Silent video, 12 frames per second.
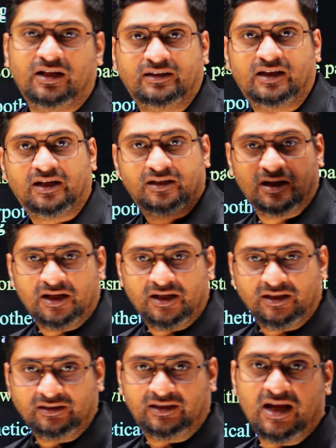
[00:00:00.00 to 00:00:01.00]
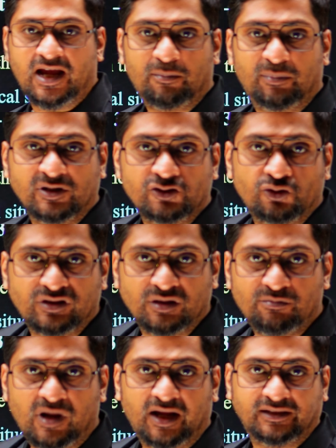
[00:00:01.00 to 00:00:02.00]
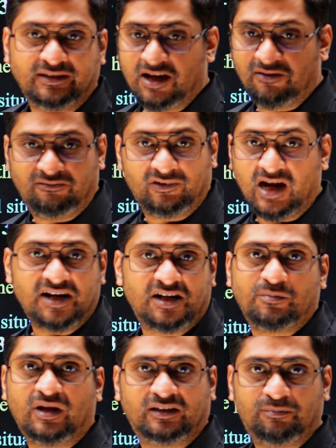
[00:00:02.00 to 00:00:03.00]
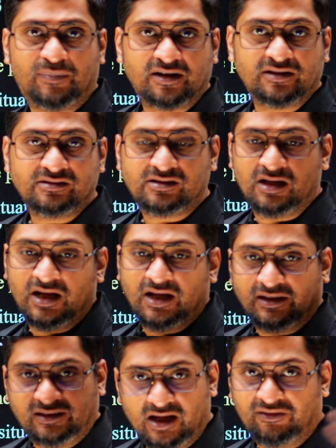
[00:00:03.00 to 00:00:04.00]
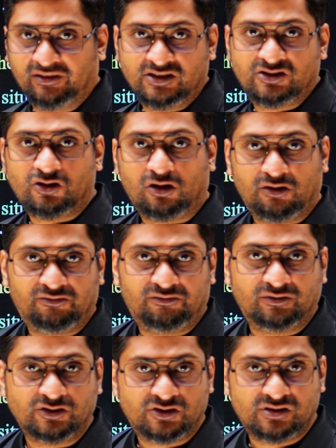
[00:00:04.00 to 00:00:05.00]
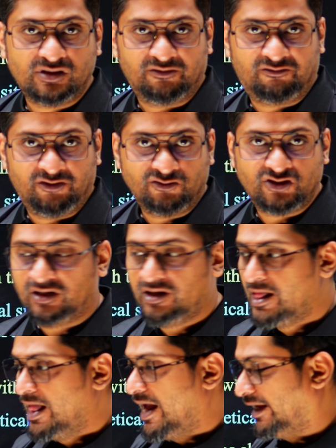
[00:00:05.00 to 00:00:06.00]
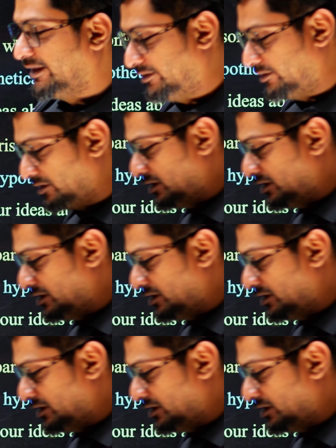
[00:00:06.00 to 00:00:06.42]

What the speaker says: that they have been they have guided by the parents. They have this sort of future, and